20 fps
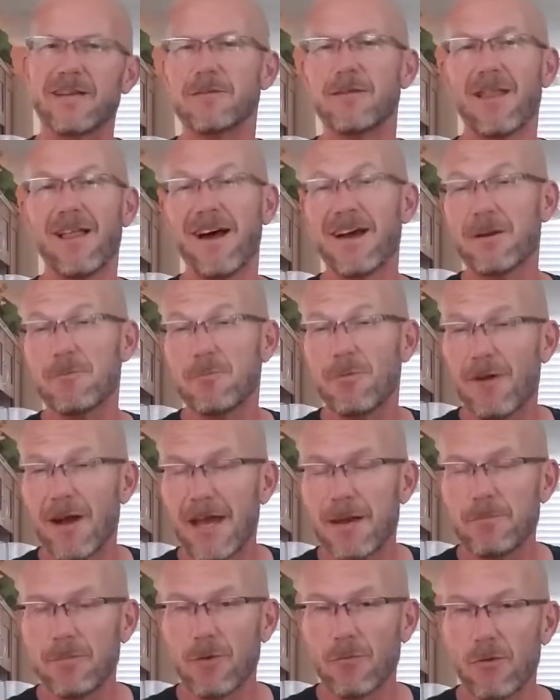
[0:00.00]
eat a lot of
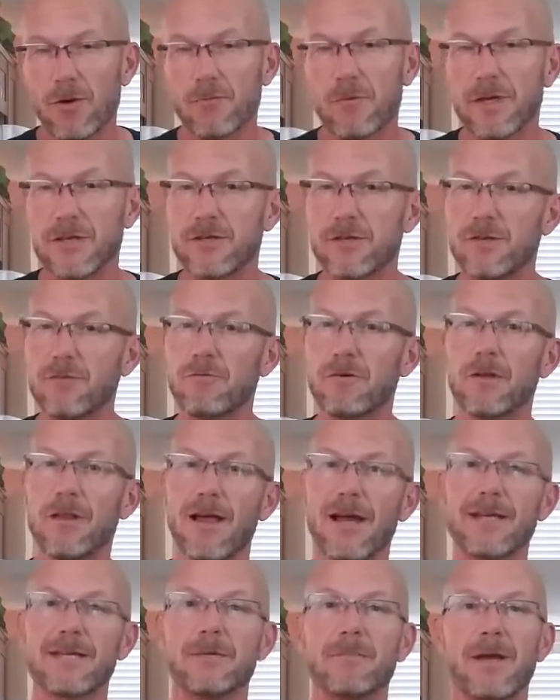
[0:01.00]
bread, but when we do, we
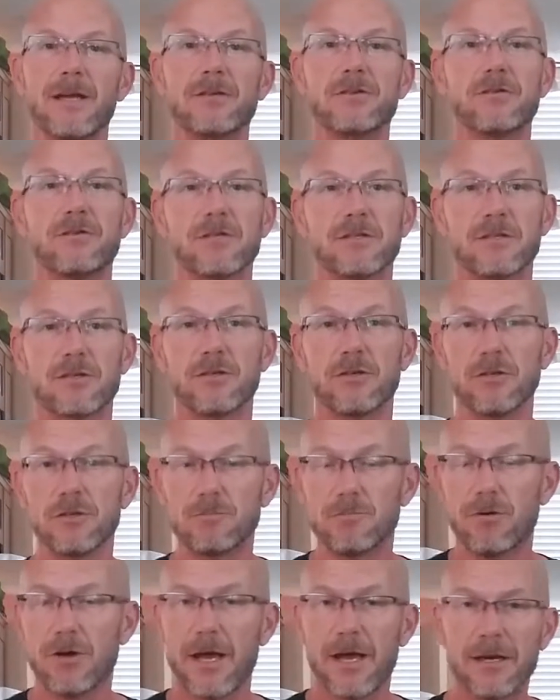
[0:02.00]
like to make sure it's
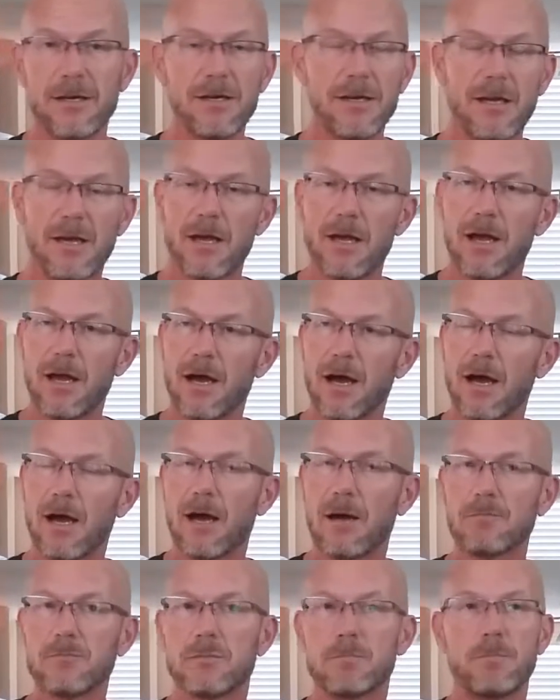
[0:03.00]
good bread.
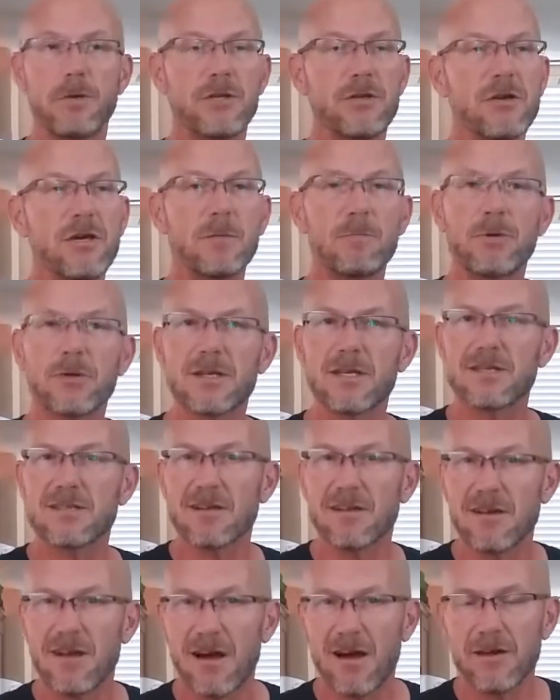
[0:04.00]
But you could put
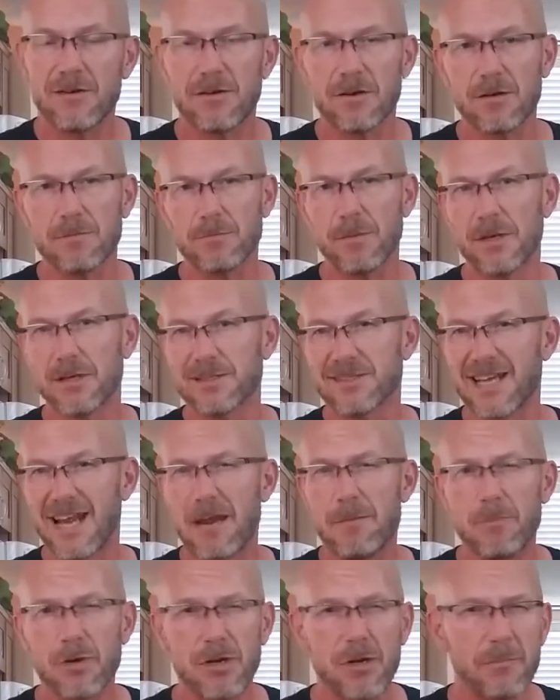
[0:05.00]
this on hot dog buns,
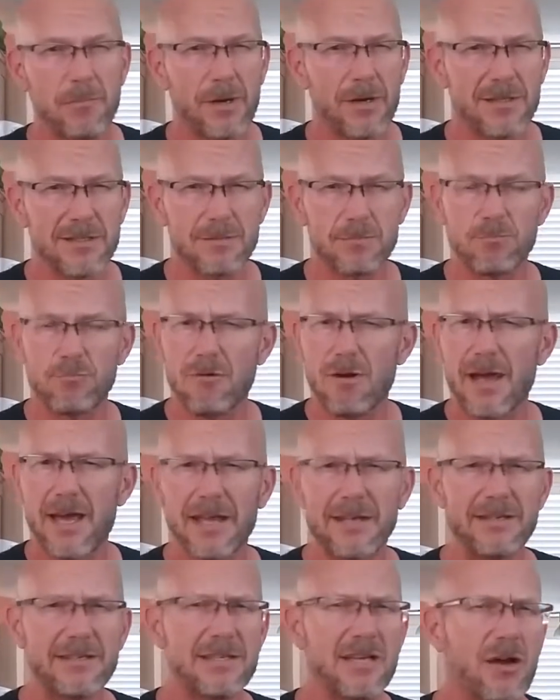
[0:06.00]
hamburger buns,
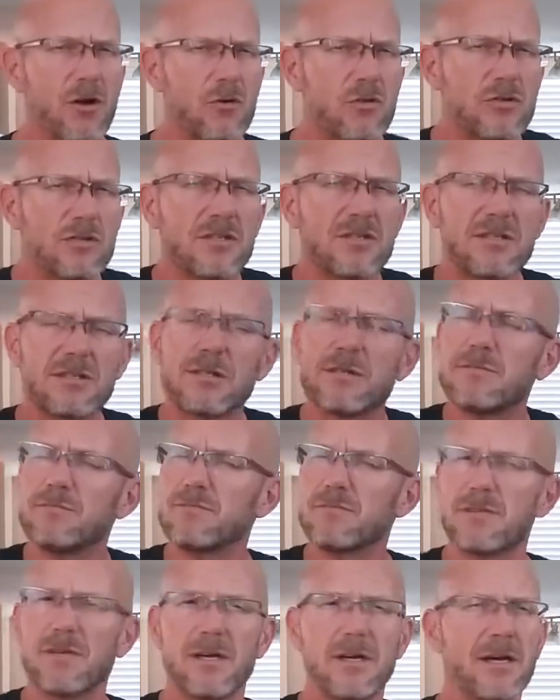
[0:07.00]
bread, toast,
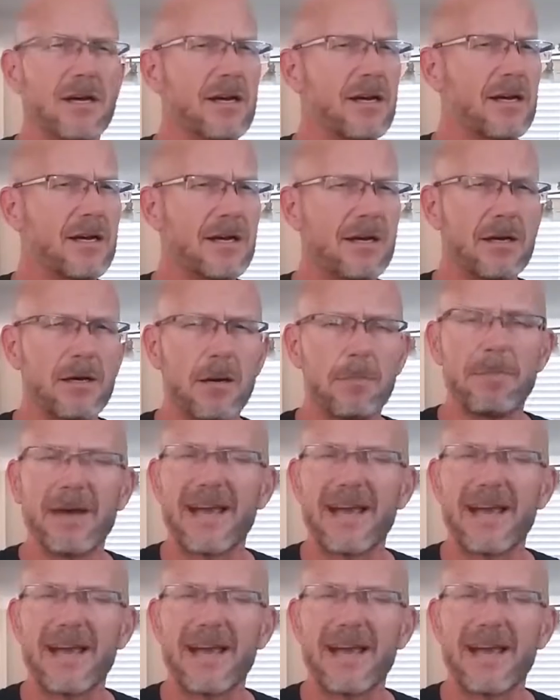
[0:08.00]
a